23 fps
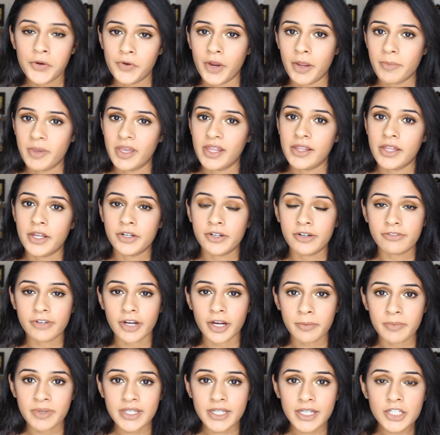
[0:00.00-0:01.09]
write me a letter of
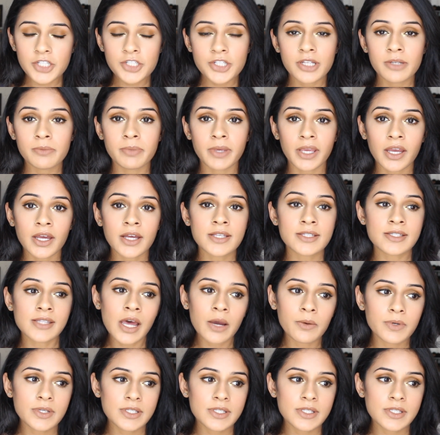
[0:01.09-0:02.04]
recommendation because that